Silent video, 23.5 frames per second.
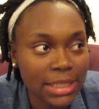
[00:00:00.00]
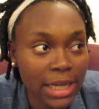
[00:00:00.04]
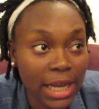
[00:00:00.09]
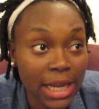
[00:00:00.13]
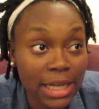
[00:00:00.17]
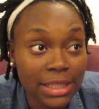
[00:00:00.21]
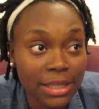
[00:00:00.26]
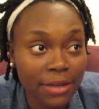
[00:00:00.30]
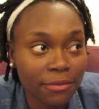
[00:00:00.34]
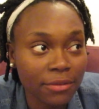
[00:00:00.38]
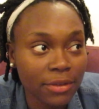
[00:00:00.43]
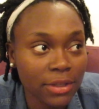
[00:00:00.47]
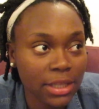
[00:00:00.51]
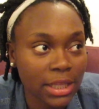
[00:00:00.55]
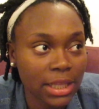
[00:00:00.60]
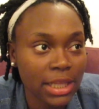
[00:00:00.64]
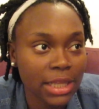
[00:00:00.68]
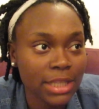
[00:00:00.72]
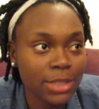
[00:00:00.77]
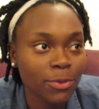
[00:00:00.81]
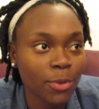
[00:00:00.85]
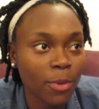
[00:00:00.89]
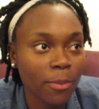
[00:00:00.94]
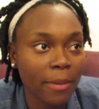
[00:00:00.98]
And I definitely think
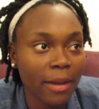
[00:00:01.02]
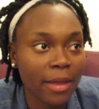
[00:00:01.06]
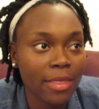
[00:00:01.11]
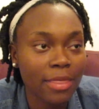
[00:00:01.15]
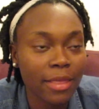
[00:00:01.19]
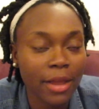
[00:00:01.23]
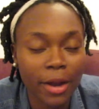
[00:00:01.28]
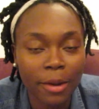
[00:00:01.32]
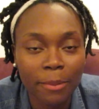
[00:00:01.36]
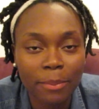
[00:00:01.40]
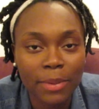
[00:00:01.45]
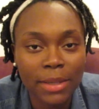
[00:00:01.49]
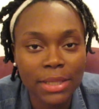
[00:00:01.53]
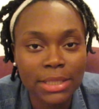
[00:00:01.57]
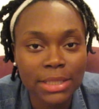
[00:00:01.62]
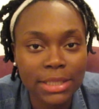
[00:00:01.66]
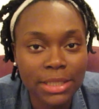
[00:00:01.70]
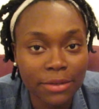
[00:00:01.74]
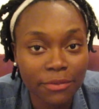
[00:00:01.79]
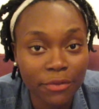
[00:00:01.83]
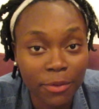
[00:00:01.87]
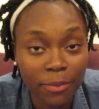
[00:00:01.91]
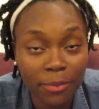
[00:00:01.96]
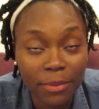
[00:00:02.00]
that's what my therapist
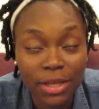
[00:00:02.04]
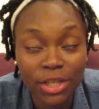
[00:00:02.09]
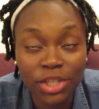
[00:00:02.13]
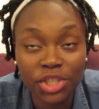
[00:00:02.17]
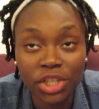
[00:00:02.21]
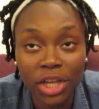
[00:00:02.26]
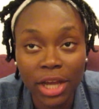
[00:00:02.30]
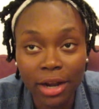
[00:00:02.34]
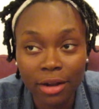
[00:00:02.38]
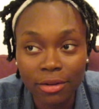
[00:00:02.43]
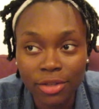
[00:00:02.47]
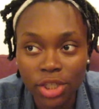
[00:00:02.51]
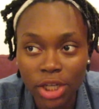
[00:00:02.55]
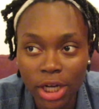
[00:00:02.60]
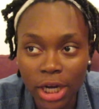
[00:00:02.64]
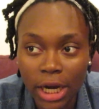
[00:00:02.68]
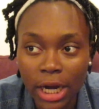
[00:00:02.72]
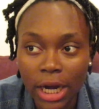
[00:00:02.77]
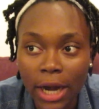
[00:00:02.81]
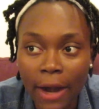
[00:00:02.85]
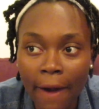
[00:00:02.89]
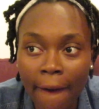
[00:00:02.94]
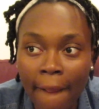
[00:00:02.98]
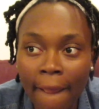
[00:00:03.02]
did for me. Shout out to
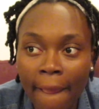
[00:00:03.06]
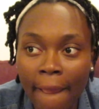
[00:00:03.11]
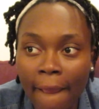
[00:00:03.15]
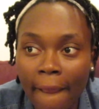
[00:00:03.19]
her.